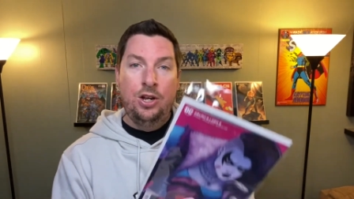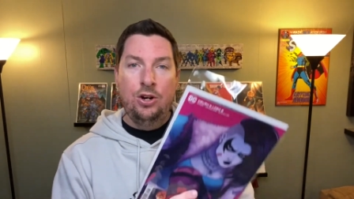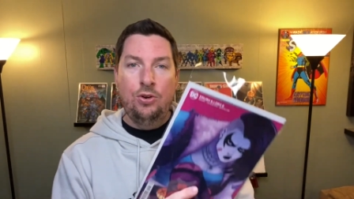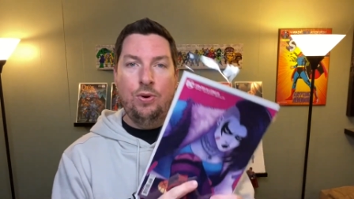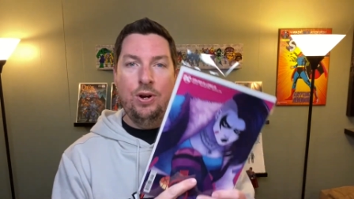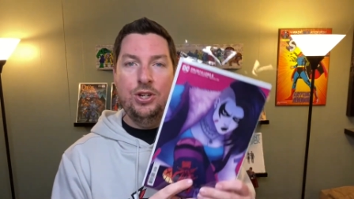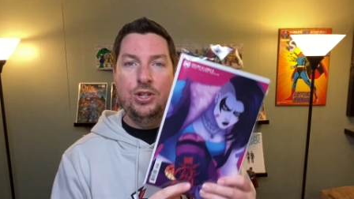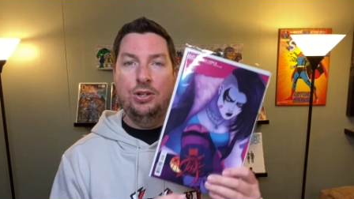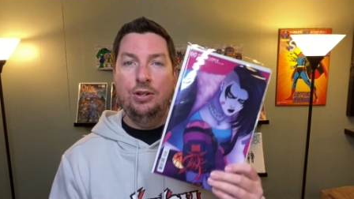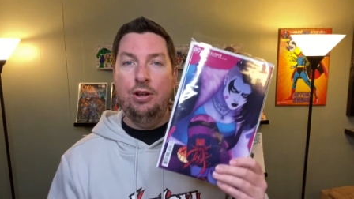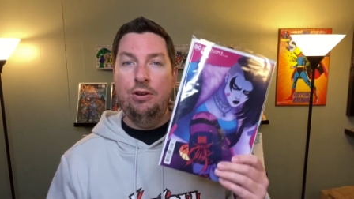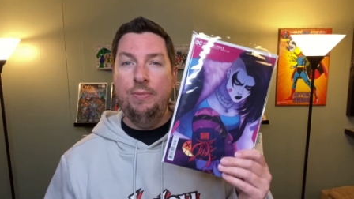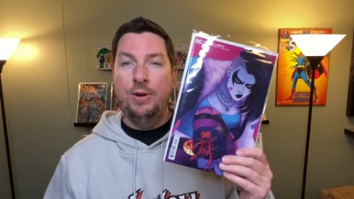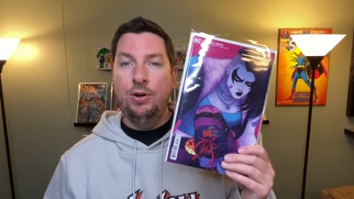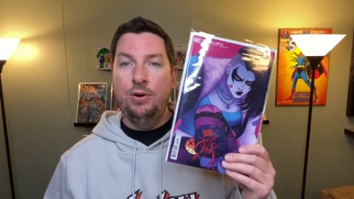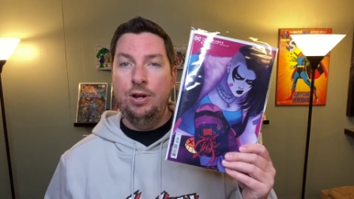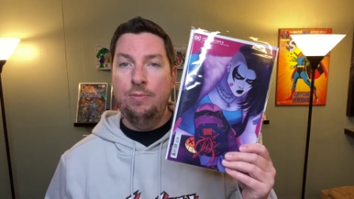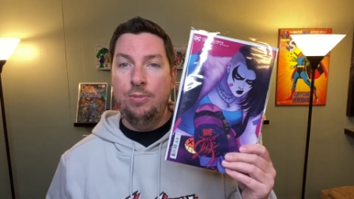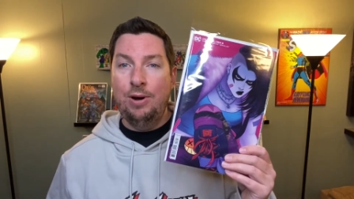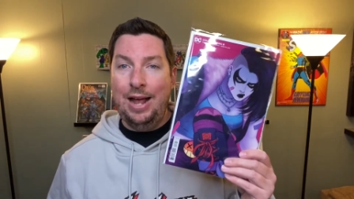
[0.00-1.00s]
Crushing Lobo
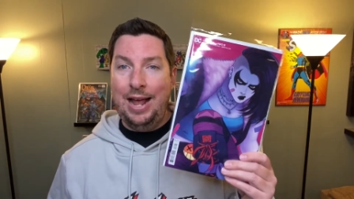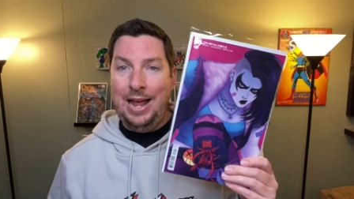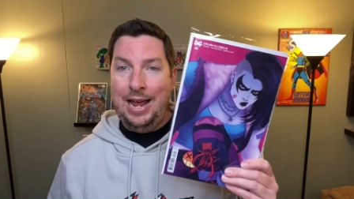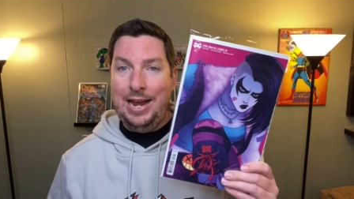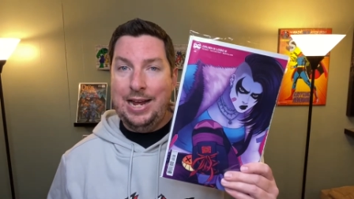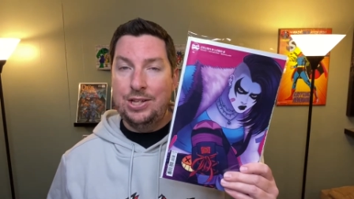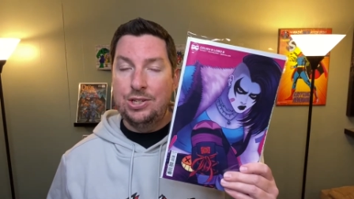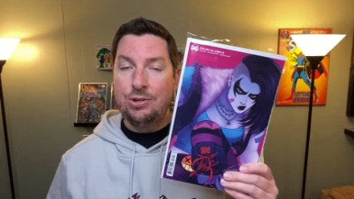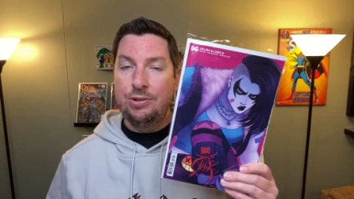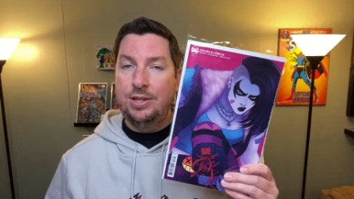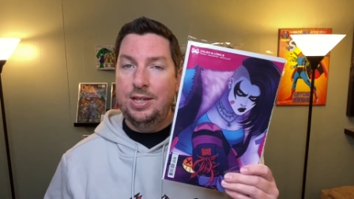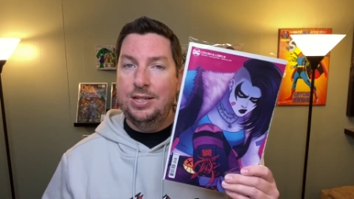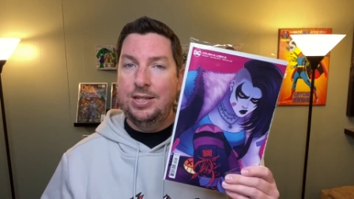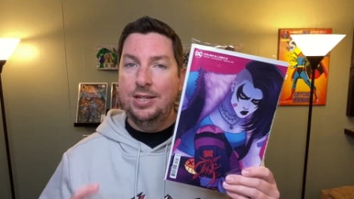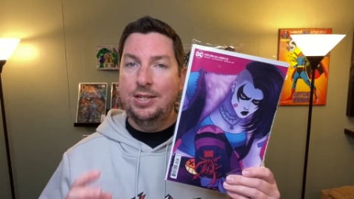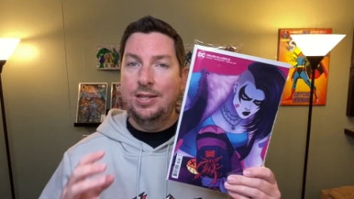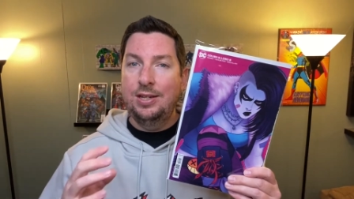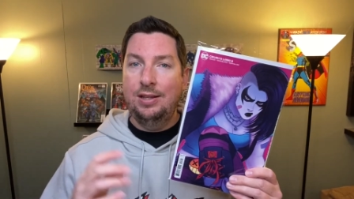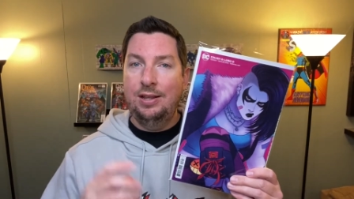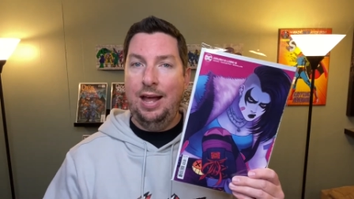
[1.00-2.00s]
number 8. So this
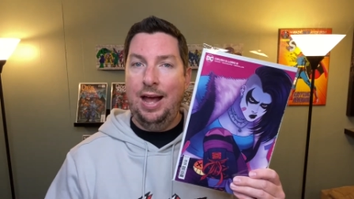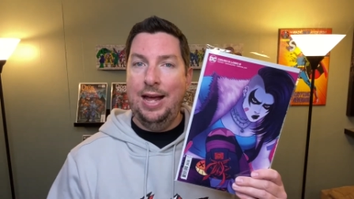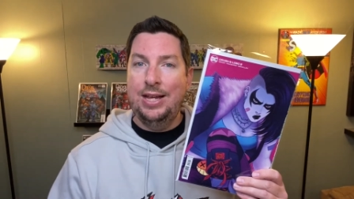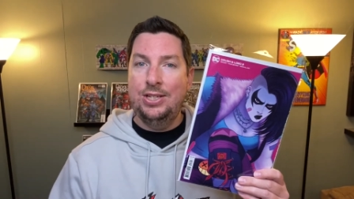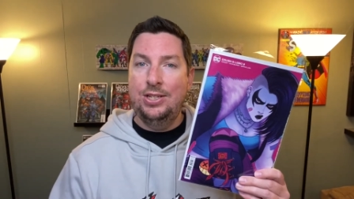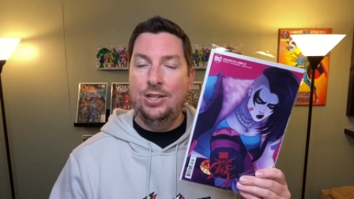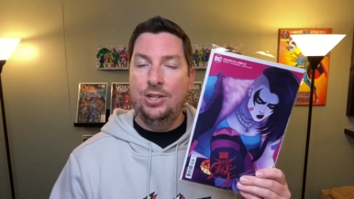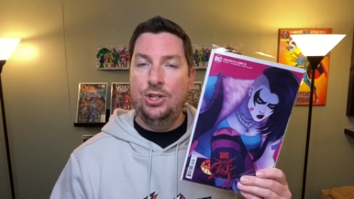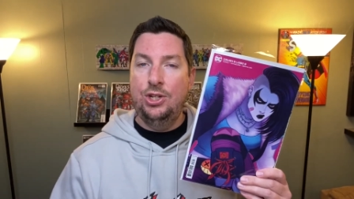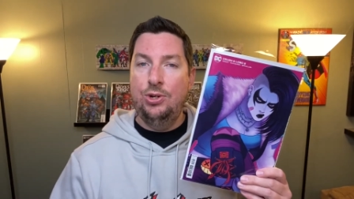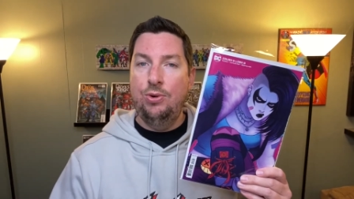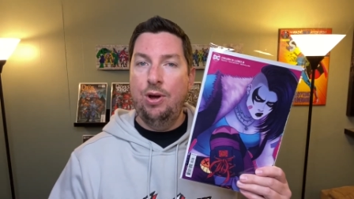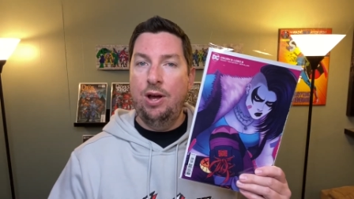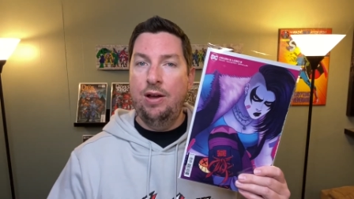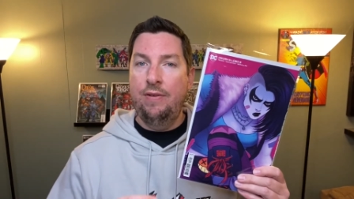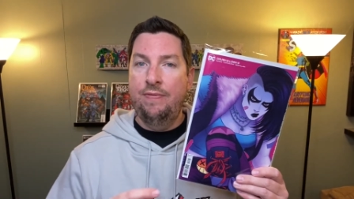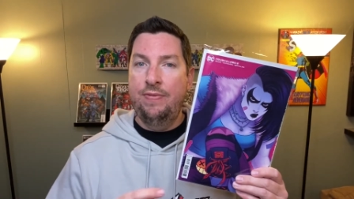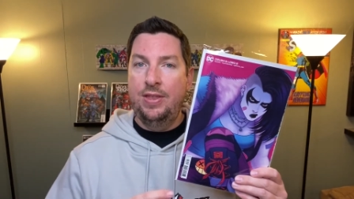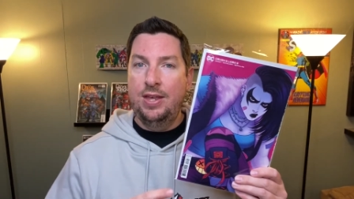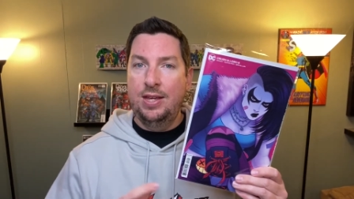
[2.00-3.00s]
is the last issue
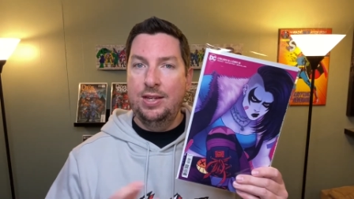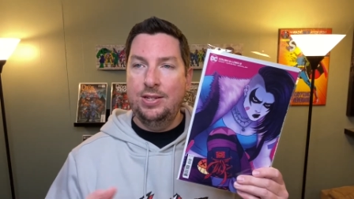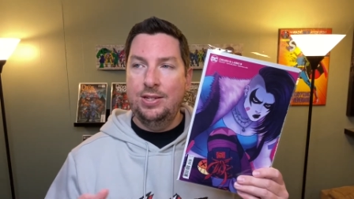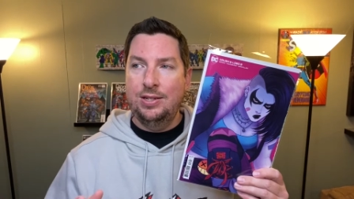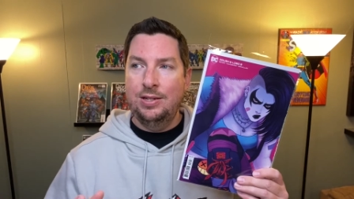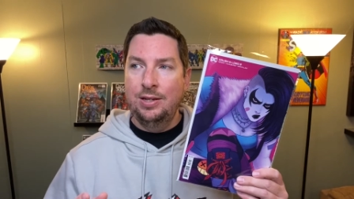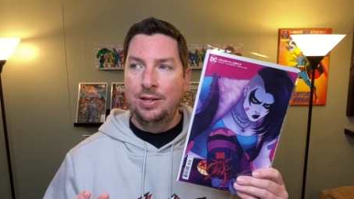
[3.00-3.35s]
of this